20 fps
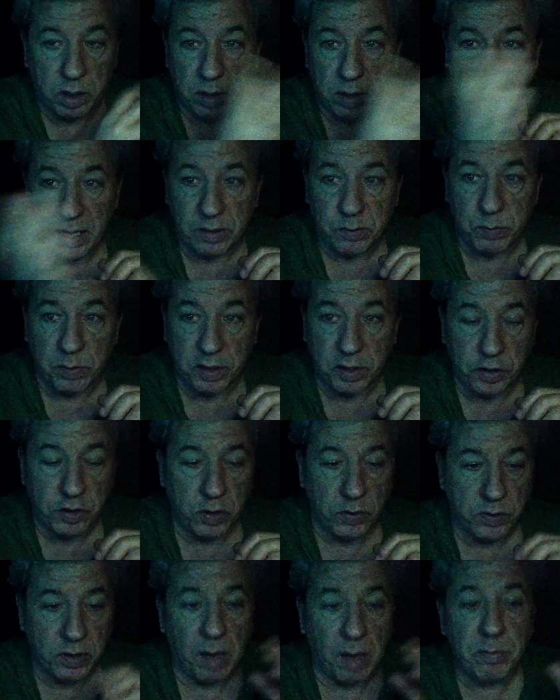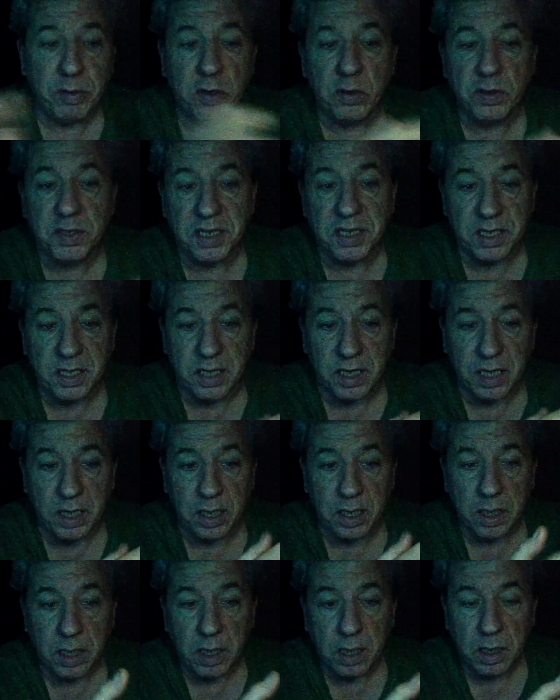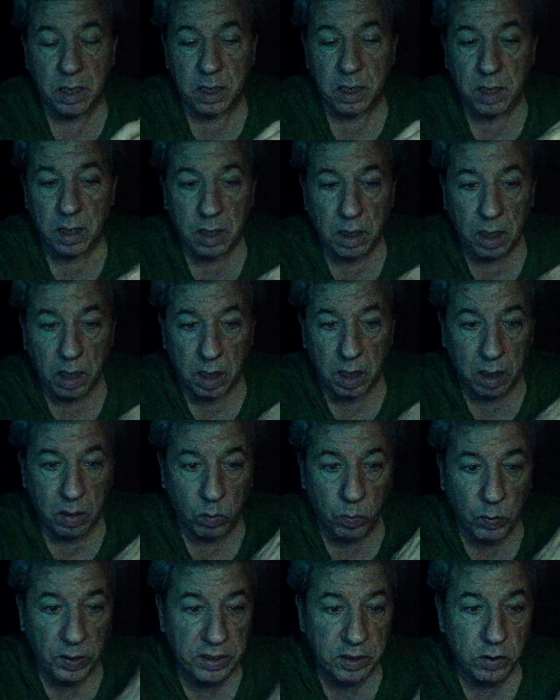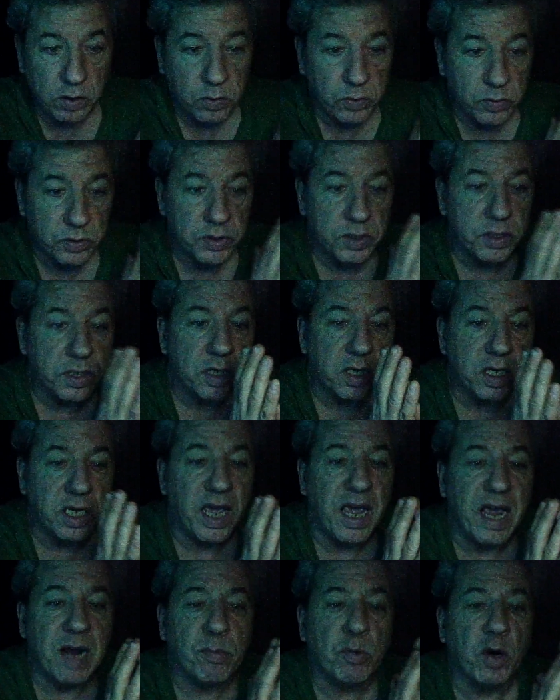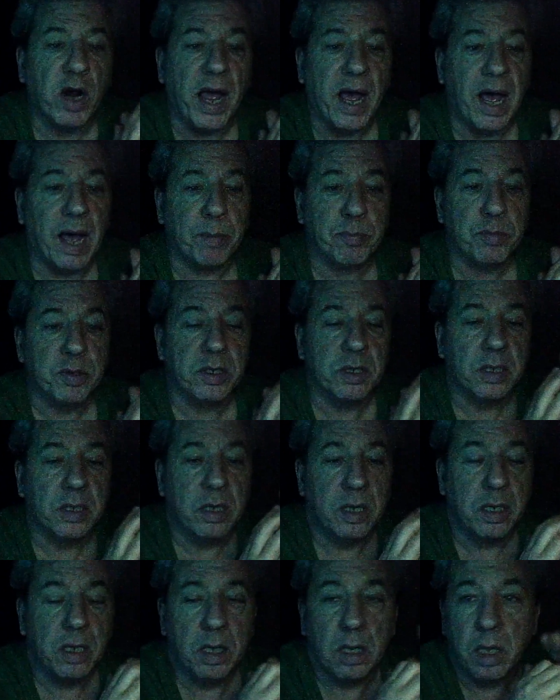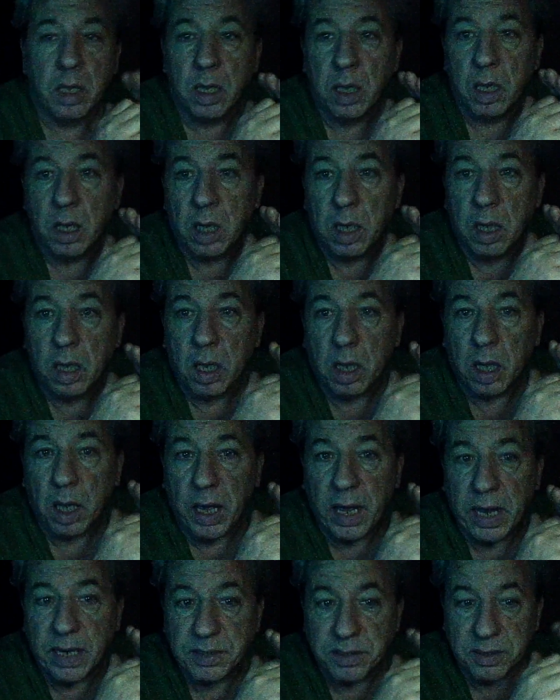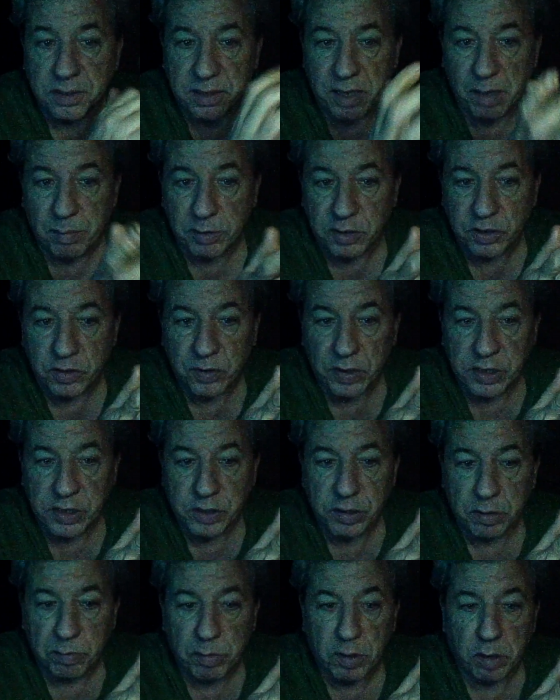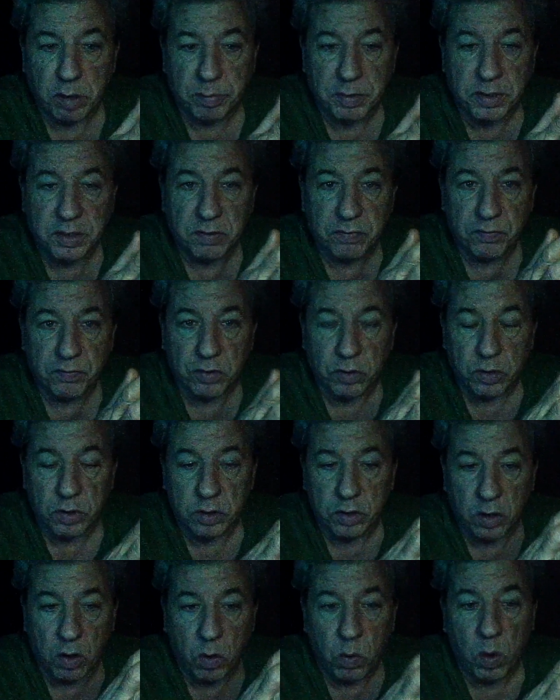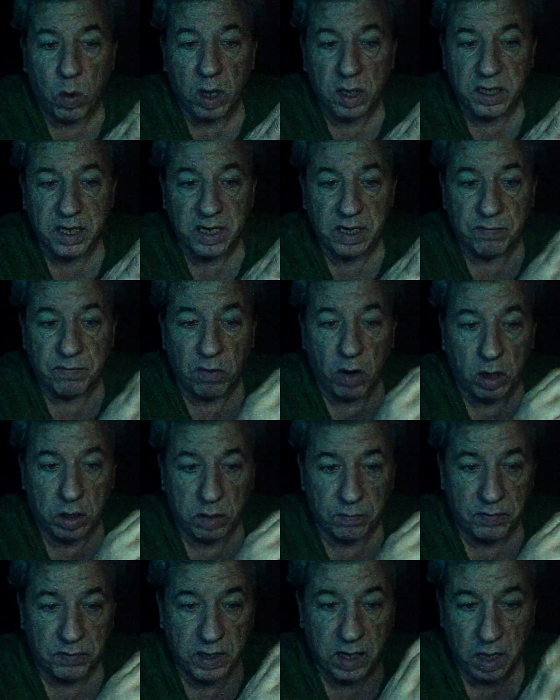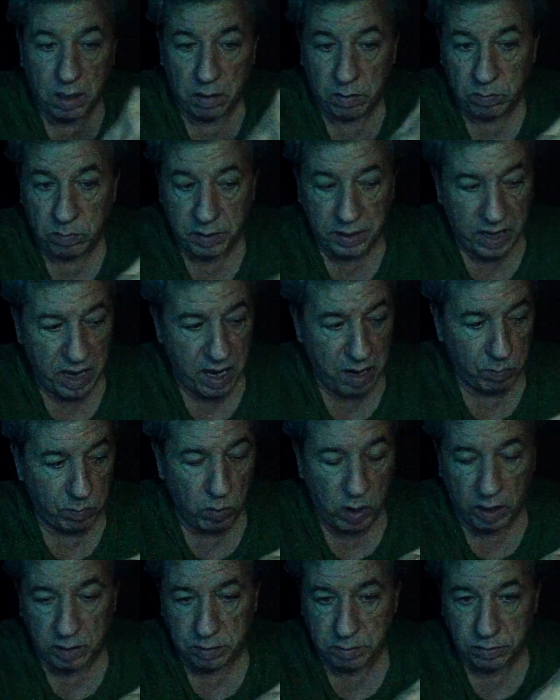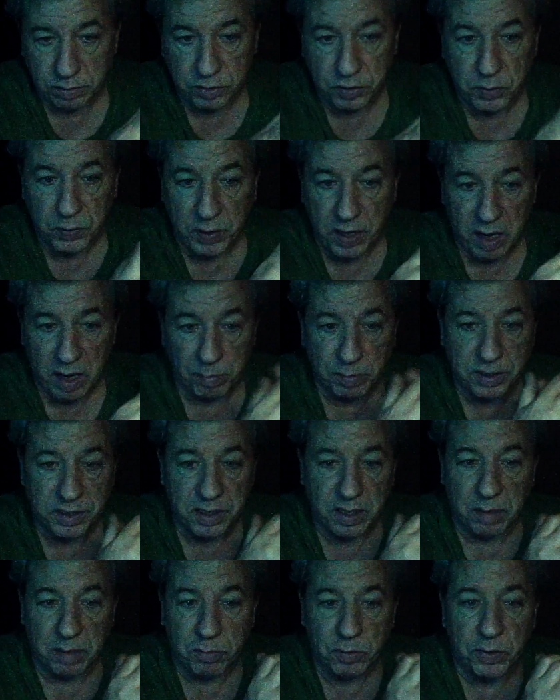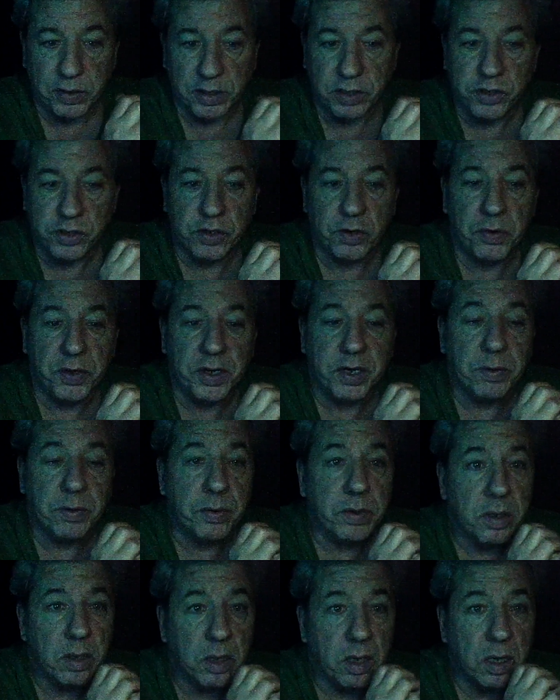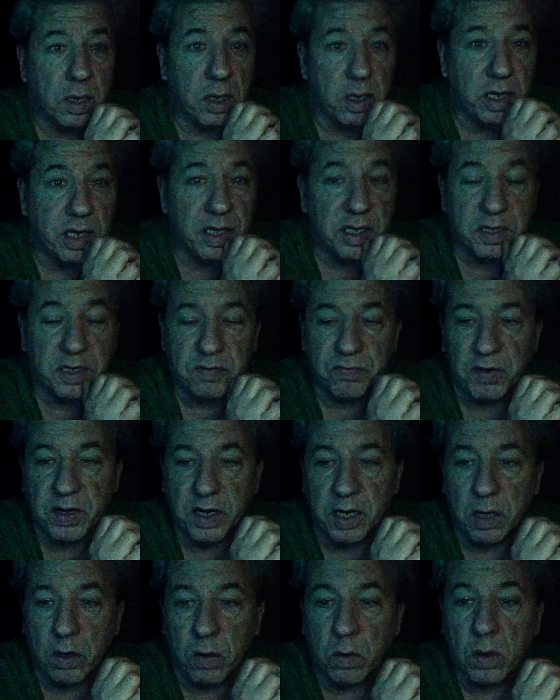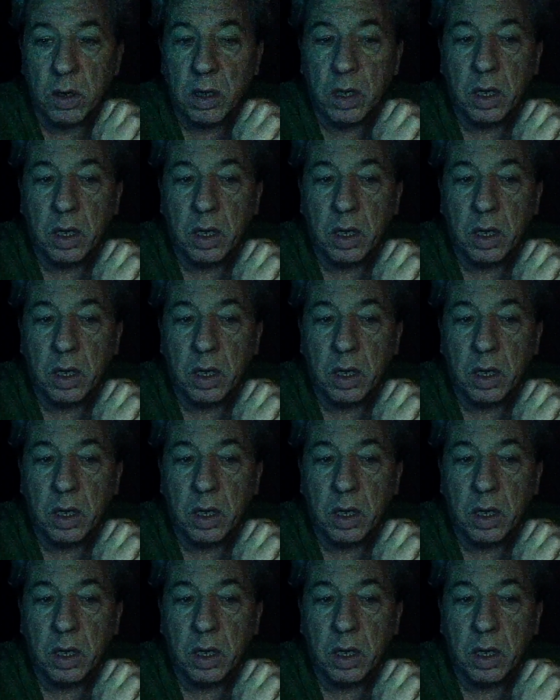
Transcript: That's what it shows. I'm using the Windows camera app as a demonstration purpose for the quality of all of the two cameras that I'm going to show you in this video.